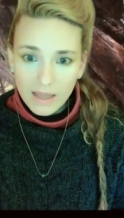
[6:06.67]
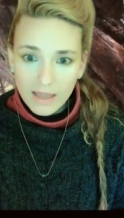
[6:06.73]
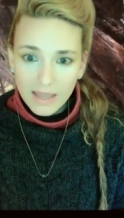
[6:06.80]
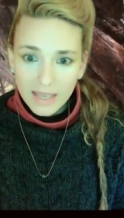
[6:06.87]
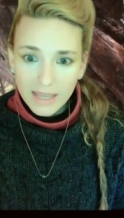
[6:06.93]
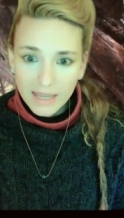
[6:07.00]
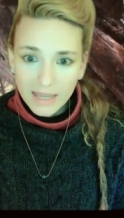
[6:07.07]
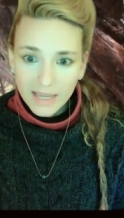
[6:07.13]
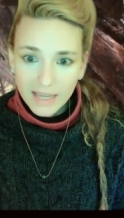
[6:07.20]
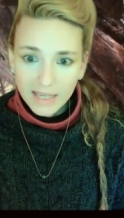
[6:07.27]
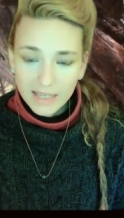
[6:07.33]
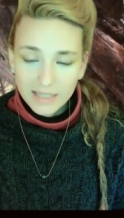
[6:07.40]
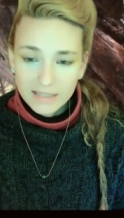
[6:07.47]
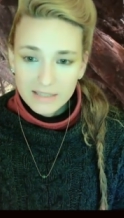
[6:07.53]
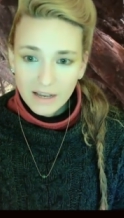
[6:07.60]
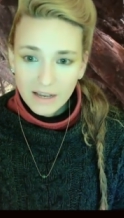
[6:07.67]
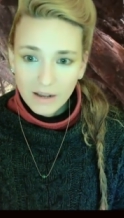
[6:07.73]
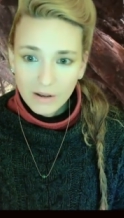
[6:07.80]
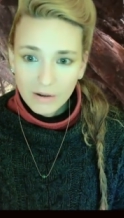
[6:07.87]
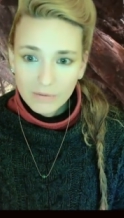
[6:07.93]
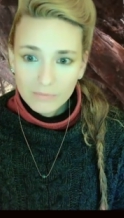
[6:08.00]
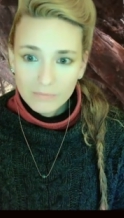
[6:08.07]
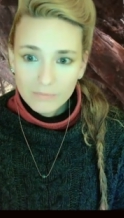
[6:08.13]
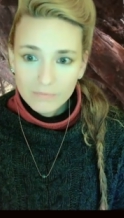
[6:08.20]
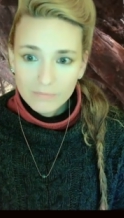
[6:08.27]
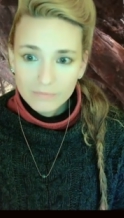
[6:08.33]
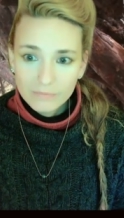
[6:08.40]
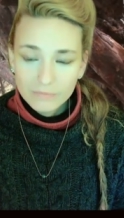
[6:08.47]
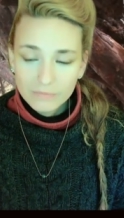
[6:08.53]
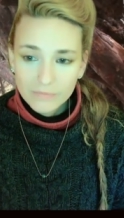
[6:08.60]
And
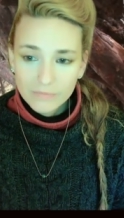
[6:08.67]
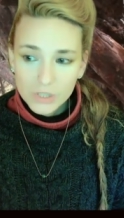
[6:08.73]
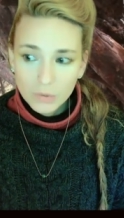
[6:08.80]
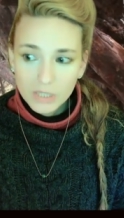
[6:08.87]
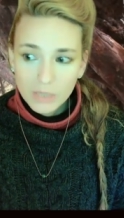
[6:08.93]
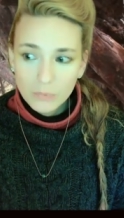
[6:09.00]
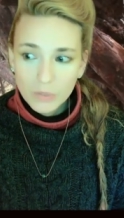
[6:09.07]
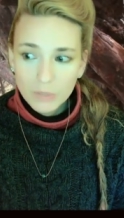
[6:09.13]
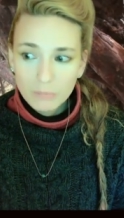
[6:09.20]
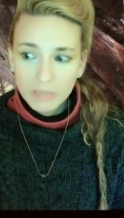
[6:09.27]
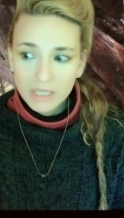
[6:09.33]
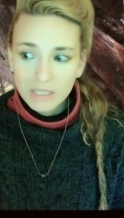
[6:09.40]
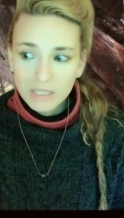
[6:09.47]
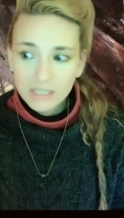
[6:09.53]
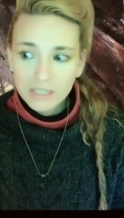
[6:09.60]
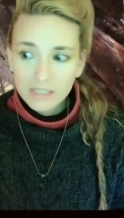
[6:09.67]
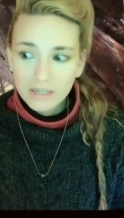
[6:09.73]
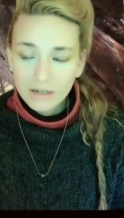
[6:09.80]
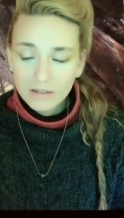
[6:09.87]
so there will be